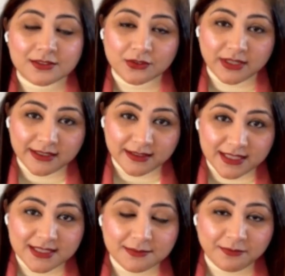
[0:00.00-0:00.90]
So in
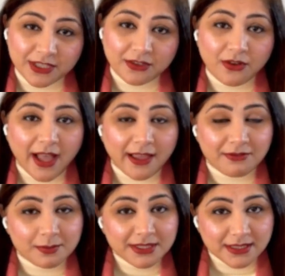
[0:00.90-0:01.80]
this video, I
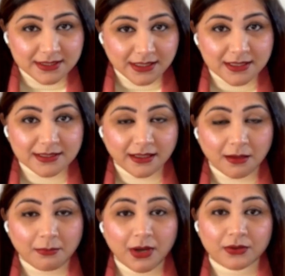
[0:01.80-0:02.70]
will be discussing
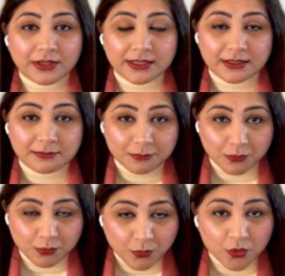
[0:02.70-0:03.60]
about the
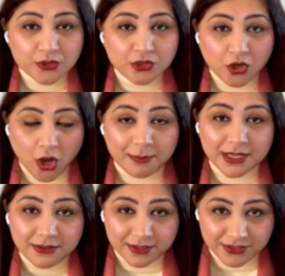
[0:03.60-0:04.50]
most
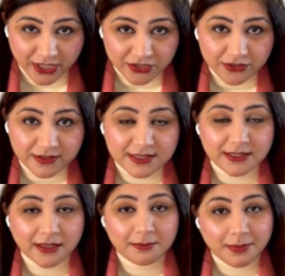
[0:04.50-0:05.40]
common rejection
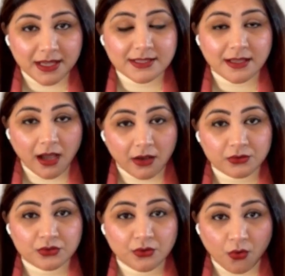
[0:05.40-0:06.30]
reason plus
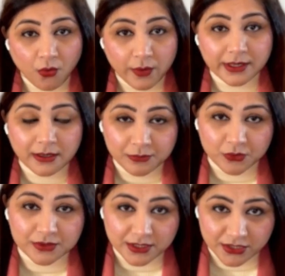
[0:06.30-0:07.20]
how to overcome
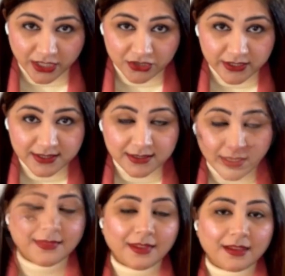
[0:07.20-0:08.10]
those rejections.
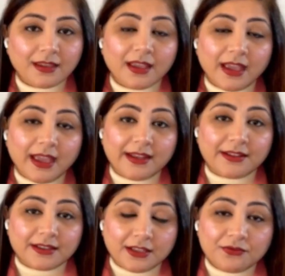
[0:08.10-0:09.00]

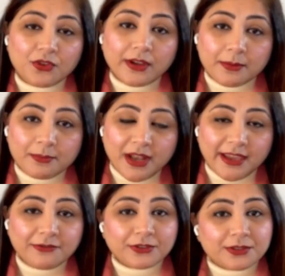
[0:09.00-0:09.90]
And if you are
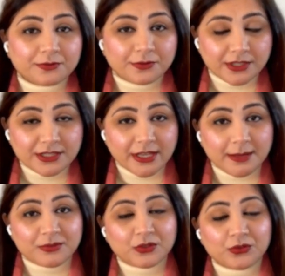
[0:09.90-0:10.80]
applying for the first
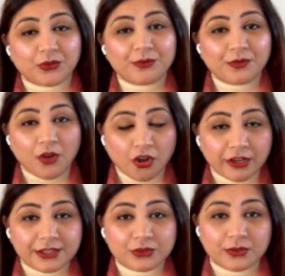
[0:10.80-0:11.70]
time, so don't
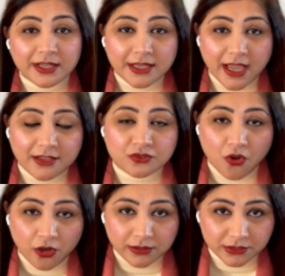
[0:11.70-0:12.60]
forget to attach
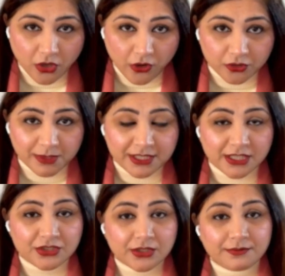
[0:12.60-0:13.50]
all the
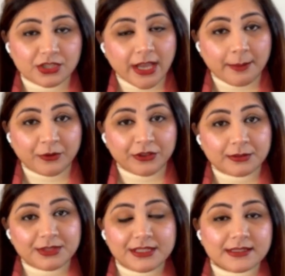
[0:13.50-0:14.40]
documentation which I'm going
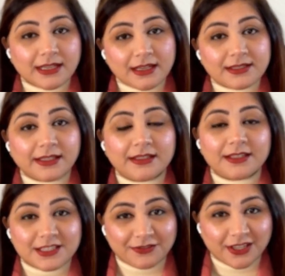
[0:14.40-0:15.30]
to be discussing in
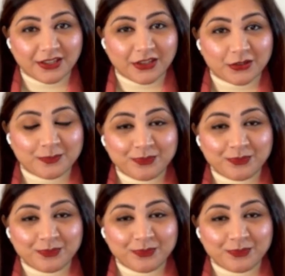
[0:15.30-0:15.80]
this video.